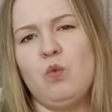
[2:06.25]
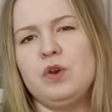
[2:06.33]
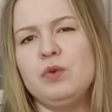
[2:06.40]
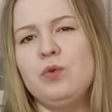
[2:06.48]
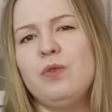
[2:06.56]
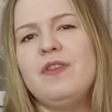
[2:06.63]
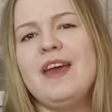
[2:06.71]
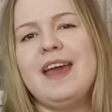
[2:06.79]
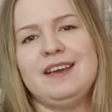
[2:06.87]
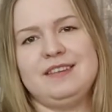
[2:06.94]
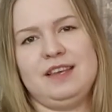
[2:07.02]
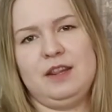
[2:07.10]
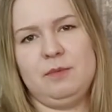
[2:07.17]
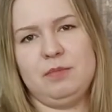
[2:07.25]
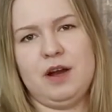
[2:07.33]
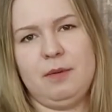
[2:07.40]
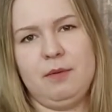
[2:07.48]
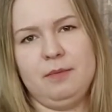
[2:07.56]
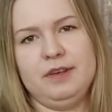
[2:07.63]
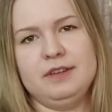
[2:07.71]
What do they say the
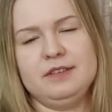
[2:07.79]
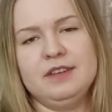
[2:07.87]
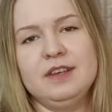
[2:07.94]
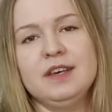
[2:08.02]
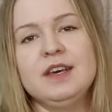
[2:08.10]
problem is?